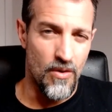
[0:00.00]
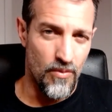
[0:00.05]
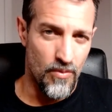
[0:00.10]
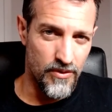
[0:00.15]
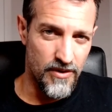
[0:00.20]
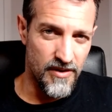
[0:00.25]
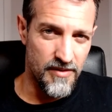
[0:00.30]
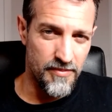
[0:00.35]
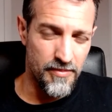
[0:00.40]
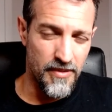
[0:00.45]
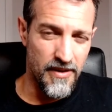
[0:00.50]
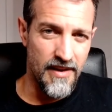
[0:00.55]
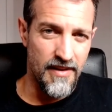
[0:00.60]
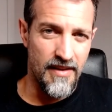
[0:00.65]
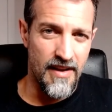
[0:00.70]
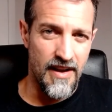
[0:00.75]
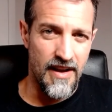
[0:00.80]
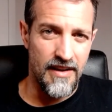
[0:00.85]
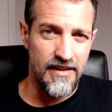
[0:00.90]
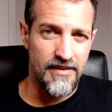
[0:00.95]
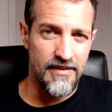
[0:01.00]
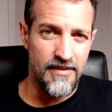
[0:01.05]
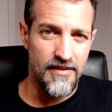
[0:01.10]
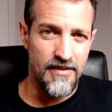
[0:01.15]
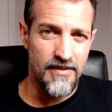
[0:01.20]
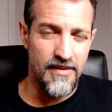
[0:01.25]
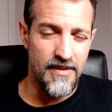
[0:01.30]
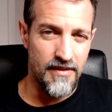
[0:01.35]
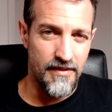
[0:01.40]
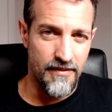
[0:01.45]
We'll display that
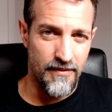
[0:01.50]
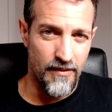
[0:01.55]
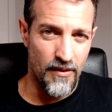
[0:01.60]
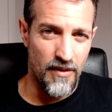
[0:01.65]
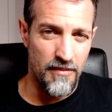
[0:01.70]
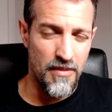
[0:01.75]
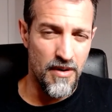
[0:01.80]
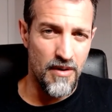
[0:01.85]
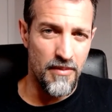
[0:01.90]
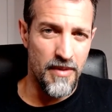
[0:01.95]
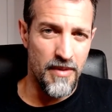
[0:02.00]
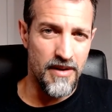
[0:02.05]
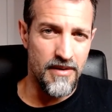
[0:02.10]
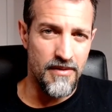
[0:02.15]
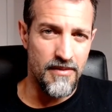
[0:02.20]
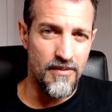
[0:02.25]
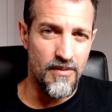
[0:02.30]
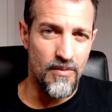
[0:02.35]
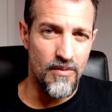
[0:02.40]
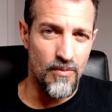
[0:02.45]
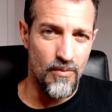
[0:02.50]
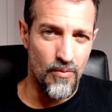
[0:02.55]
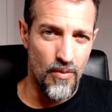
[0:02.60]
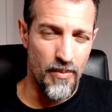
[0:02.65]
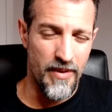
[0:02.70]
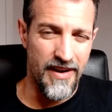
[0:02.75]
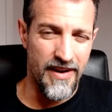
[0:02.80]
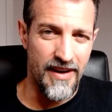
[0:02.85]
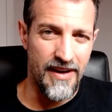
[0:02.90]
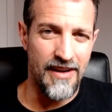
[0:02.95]
for a moment
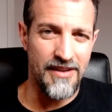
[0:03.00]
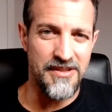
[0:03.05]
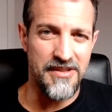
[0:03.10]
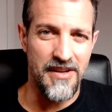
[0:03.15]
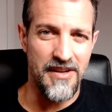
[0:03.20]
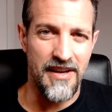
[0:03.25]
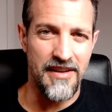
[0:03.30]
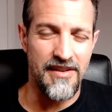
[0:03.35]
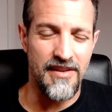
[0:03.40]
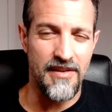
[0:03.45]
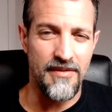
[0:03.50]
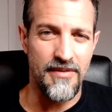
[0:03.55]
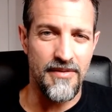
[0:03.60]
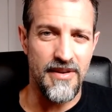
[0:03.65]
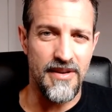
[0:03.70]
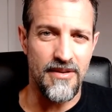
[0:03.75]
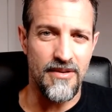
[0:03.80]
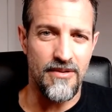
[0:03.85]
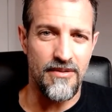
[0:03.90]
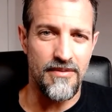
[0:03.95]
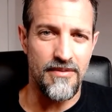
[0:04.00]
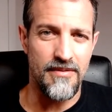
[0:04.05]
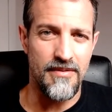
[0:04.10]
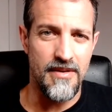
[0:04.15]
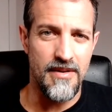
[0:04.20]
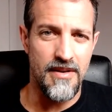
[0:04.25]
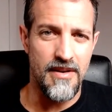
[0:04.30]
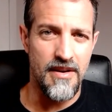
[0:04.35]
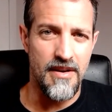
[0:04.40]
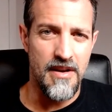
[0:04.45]
when we get outside to the vehicle.
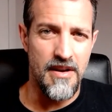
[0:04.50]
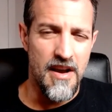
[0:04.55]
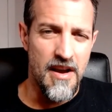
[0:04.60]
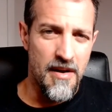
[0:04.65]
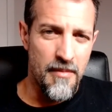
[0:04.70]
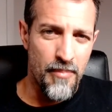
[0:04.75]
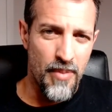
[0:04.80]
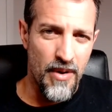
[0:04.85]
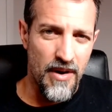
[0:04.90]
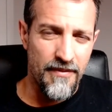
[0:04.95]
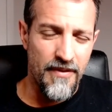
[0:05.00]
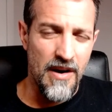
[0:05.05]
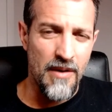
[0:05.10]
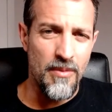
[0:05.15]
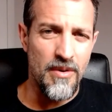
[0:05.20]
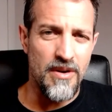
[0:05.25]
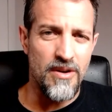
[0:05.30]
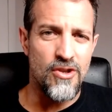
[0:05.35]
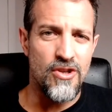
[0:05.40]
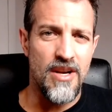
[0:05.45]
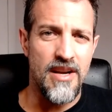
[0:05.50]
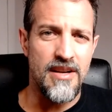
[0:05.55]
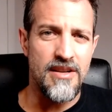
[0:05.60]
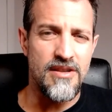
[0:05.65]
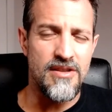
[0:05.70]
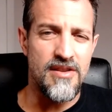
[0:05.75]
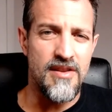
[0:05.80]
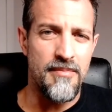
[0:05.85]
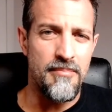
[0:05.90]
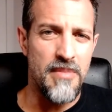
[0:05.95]
But if I were to
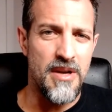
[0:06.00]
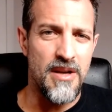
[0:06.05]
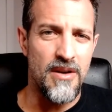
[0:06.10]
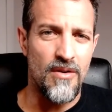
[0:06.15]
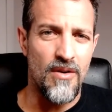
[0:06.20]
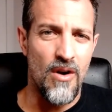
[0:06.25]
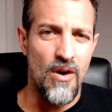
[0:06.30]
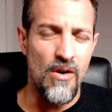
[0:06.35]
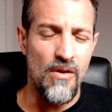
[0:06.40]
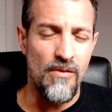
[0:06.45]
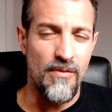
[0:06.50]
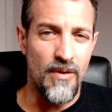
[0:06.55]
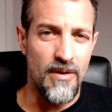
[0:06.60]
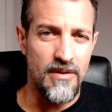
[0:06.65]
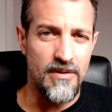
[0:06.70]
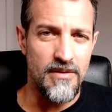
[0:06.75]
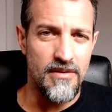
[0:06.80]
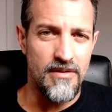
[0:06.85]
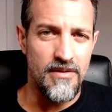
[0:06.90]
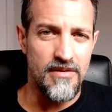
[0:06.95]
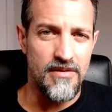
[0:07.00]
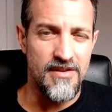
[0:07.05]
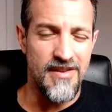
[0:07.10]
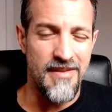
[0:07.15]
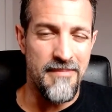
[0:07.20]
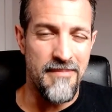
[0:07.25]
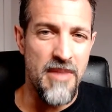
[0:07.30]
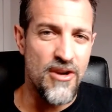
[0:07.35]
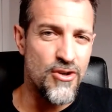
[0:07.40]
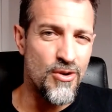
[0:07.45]
change the meter over to
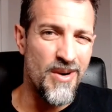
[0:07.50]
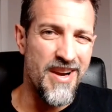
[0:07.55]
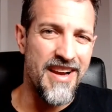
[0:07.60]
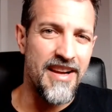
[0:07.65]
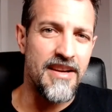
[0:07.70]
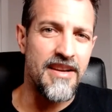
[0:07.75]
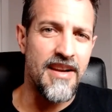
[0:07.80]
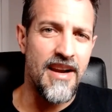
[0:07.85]
measure a